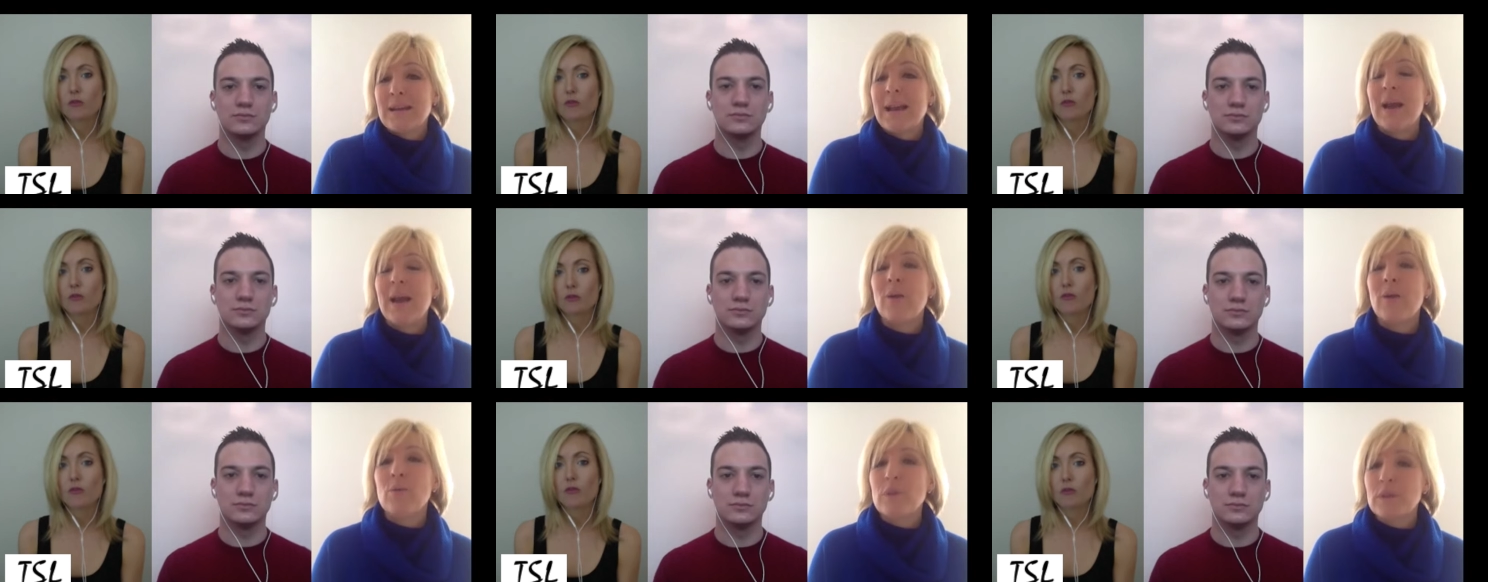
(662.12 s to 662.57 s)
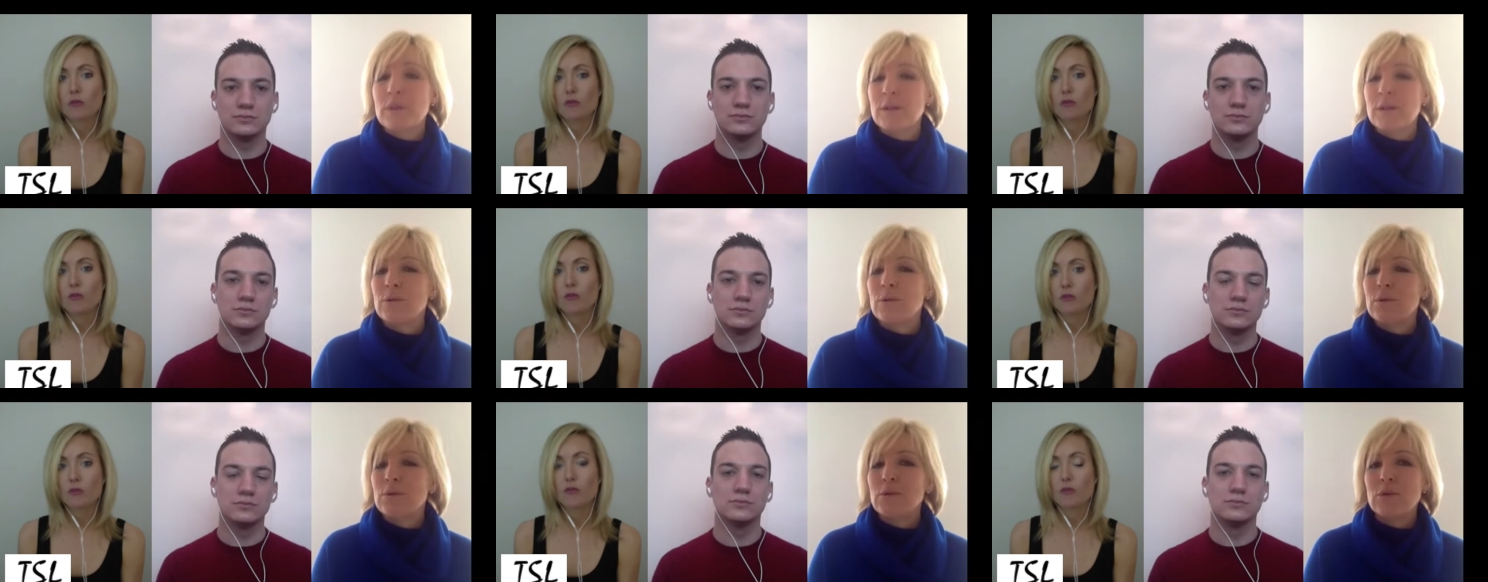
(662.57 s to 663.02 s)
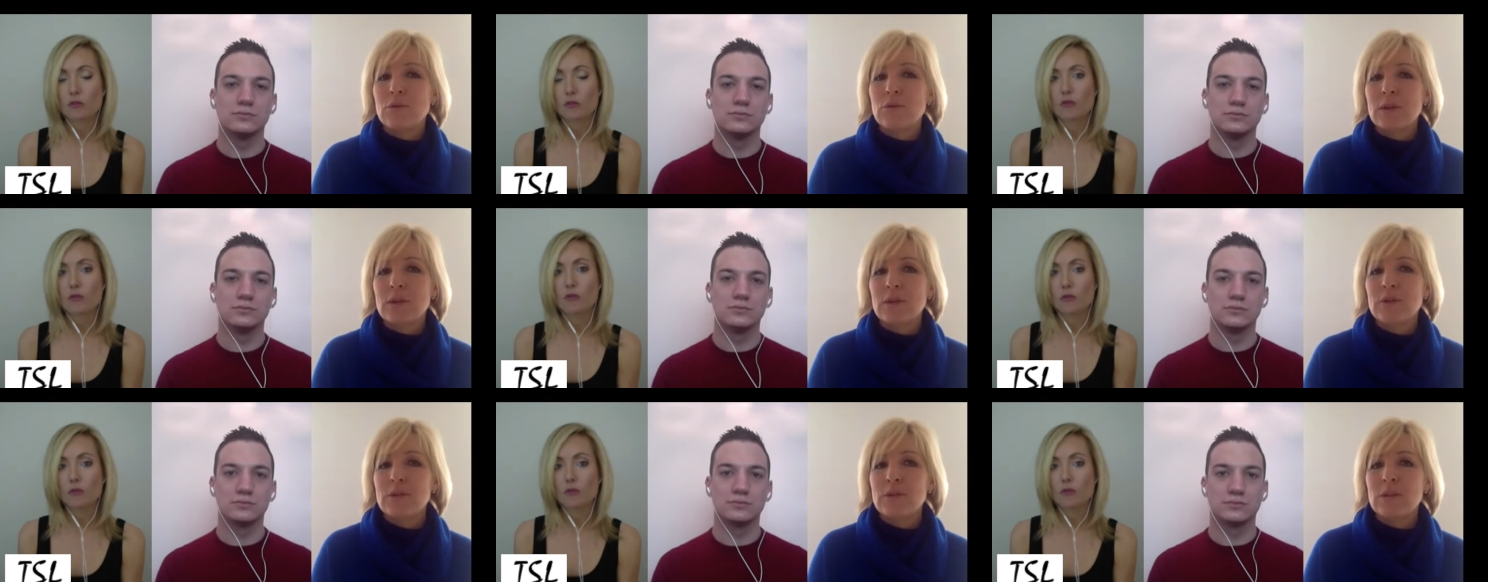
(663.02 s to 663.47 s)
Speaker 1: now with Yuzu,
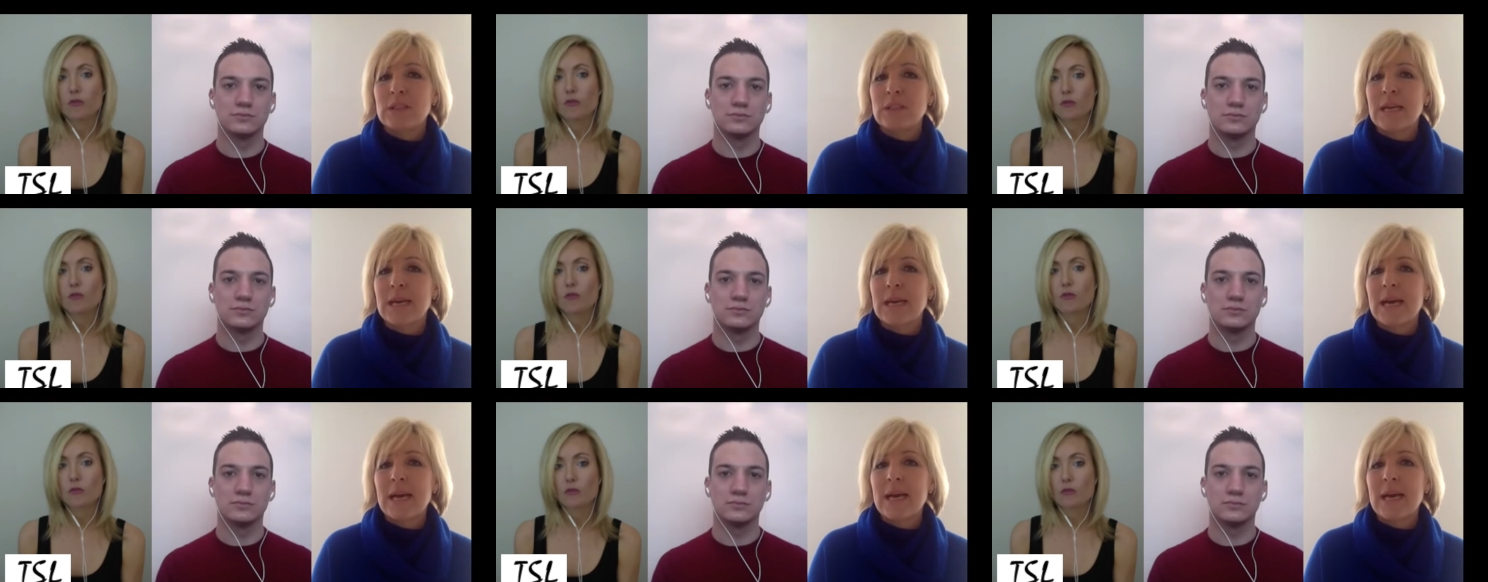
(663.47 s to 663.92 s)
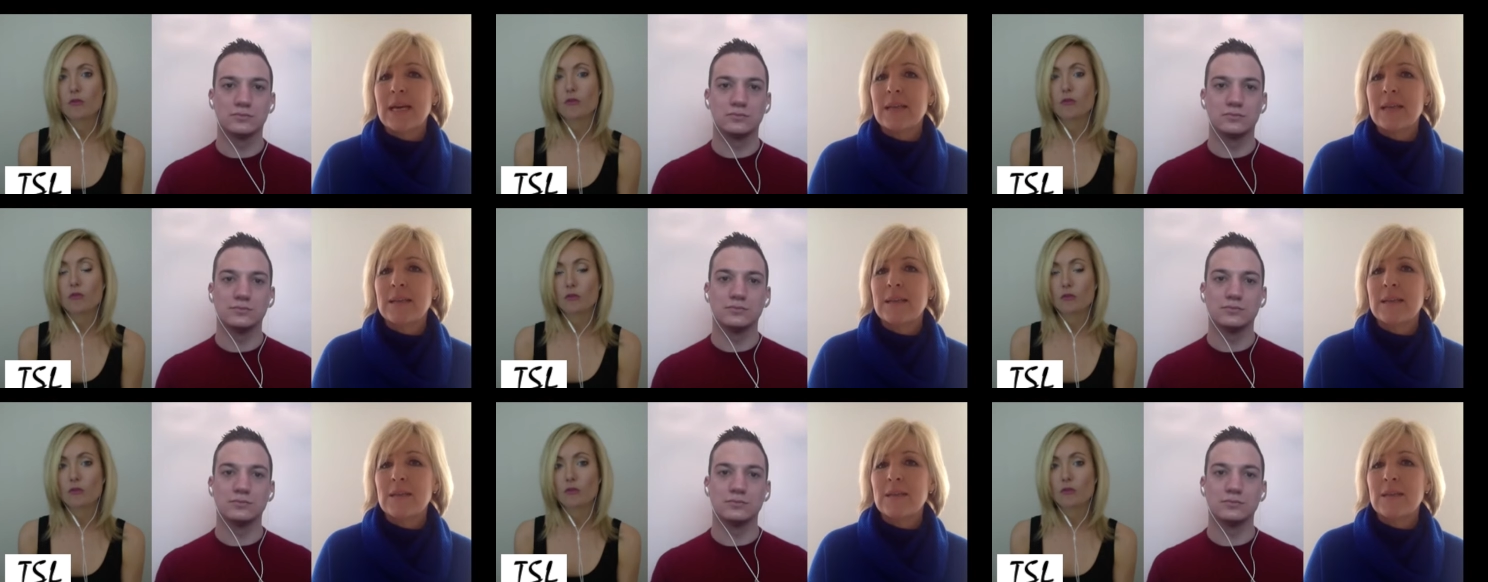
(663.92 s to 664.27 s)
there's uh,